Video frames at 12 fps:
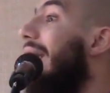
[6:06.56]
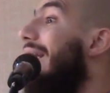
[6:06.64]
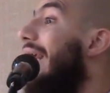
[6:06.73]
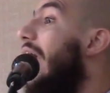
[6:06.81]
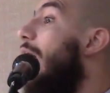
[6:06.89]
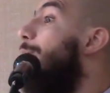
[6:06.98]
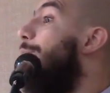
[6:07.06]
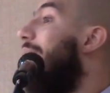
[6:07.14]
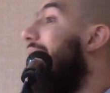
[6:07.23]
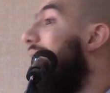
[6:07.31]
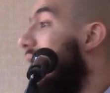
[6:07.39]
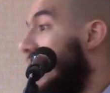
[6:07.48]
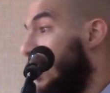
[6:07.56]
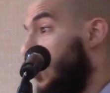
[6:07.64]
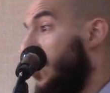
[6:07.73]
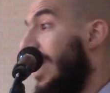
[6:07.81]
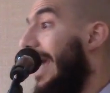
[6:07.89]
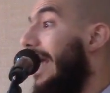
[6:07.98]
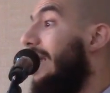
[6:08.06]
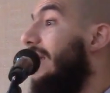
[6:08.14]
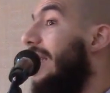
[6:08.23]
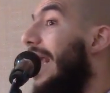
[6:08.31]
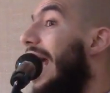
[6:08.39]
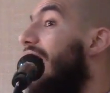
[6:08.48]
and the opinions and
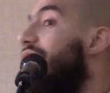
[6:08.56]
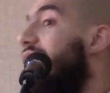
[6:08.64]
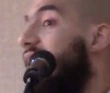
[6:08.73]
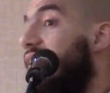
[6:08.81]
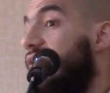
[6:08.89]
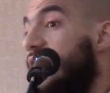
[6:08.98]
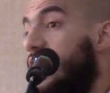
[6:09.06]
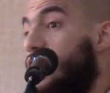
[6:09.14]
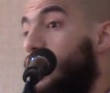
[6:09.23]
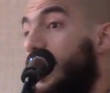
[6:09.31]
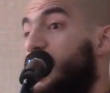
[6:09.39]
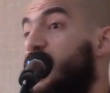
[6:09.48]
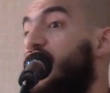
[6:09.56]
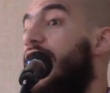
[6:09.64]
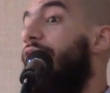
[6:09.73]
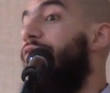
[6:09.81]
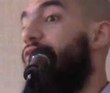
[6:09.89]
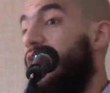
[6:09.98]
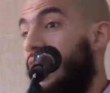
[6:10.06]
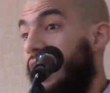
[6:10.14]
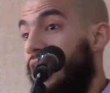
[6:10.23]
the evidences would shift